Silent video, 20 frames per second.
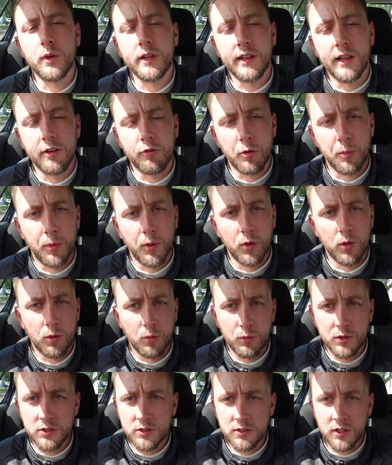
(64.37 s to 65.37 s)
with Liverpool,
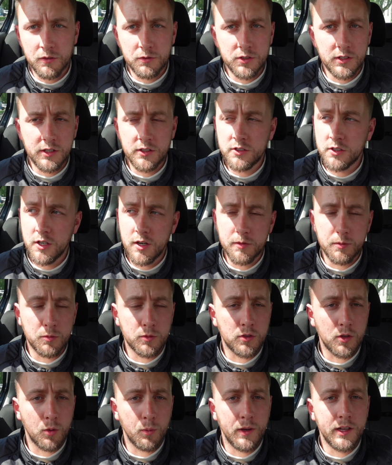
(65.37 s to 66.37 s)
which has obviously served him
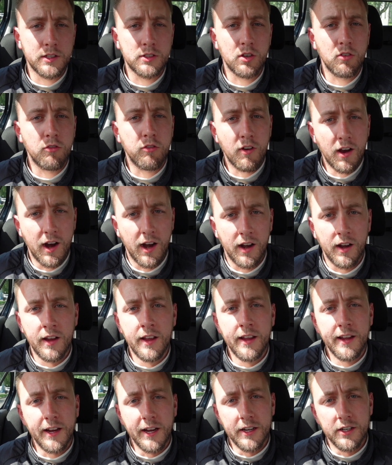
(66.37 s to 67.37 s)
so well so far
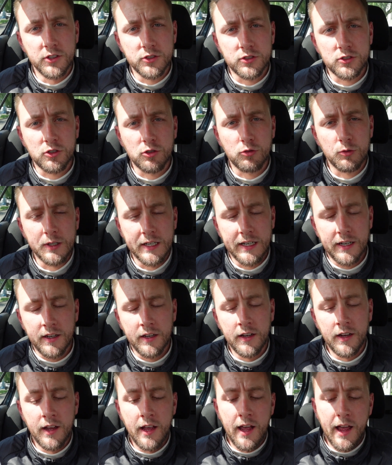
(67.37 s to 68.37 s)
in his career.
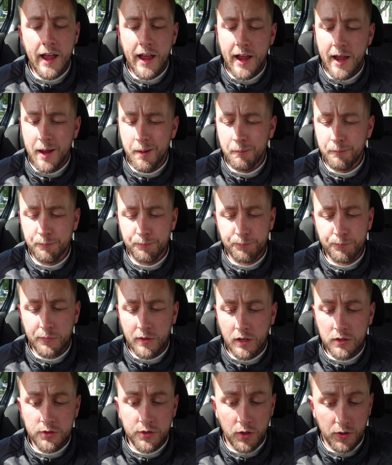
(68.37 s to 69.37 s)
Um,
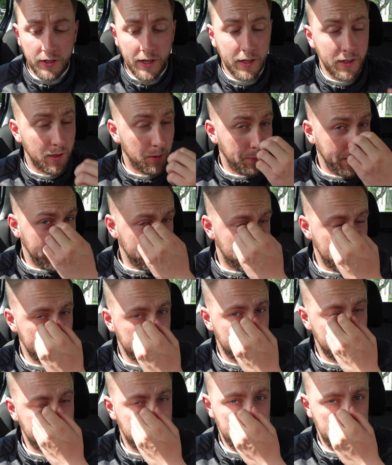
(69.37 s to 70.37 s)
so yeah, it'll be
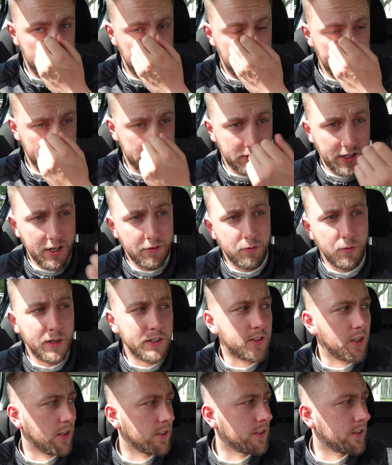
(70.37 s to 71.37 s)
interesting to see, like Stephen
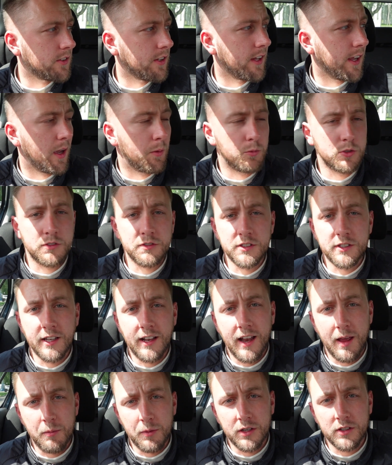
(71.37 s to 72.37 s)
went on to say, how much of a
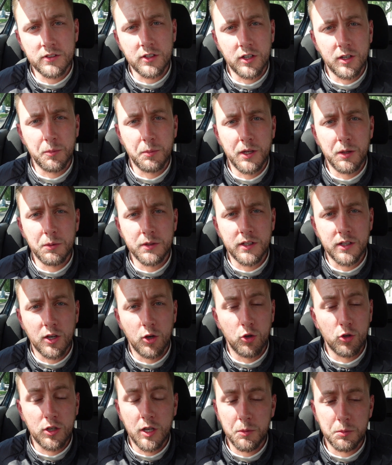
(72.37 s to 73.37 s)
dilemma it's going to be with the
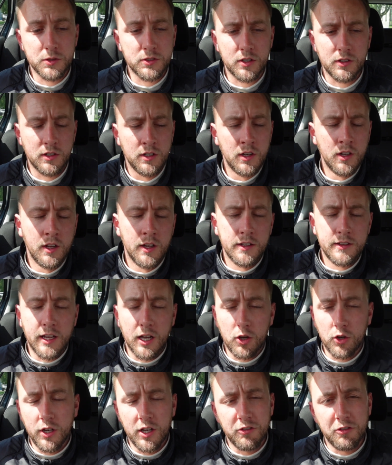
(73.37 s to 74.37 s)
goalkeeper. So
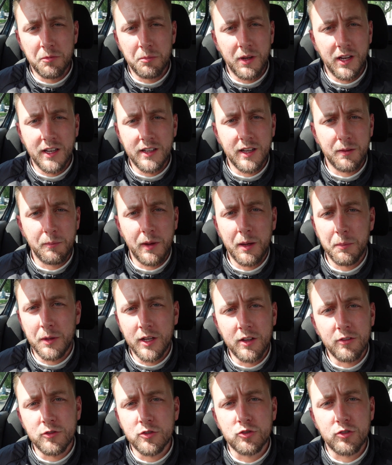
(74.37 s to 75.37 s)
that could even mean that maybe
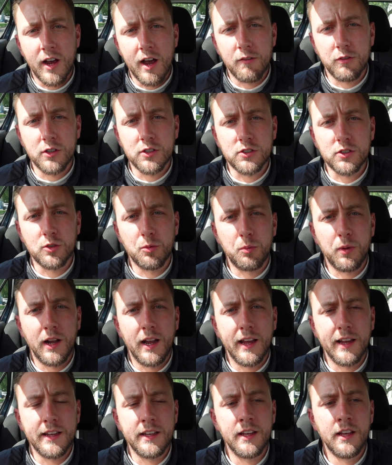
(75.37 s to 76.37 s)
even Travers could
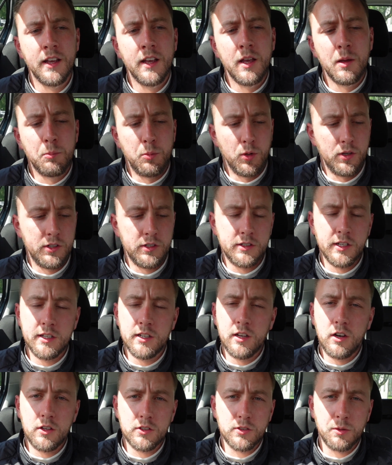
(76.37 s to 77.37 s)
play, but he
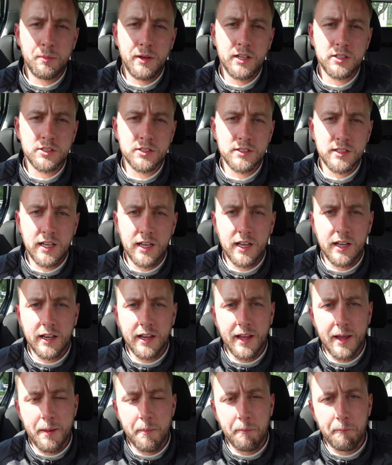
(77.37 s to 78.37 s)
did also mention that...
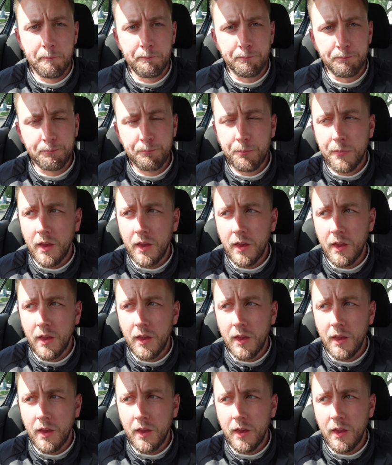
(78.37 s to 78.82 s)
Um,